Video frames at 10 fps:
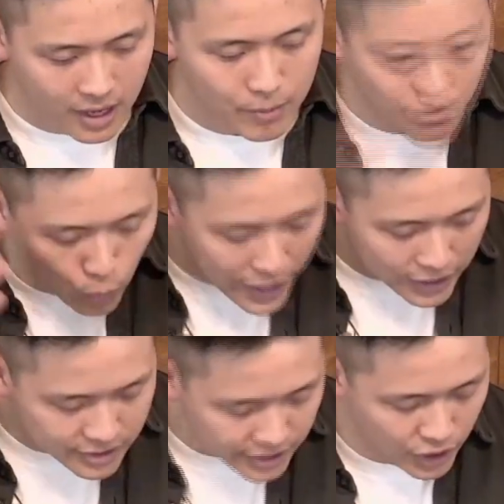about the way
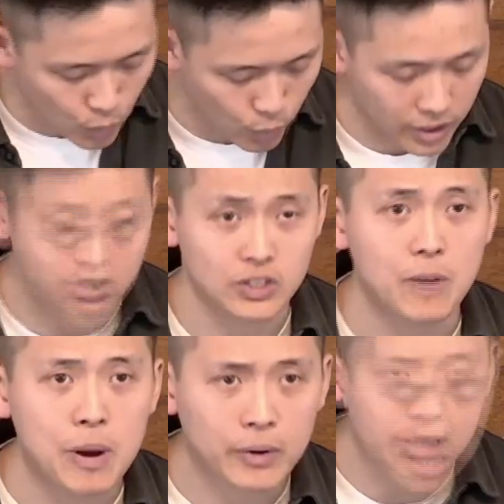you see your world. So I
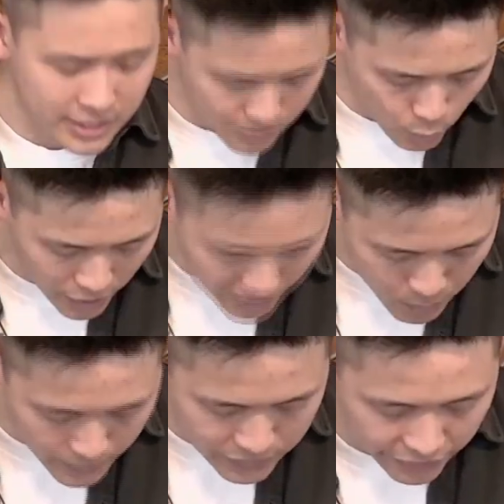remember one of these
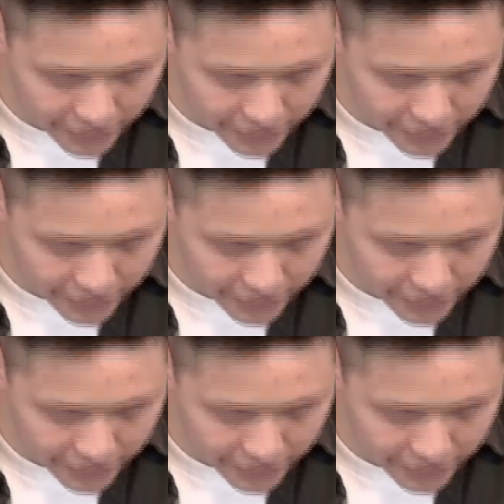moments very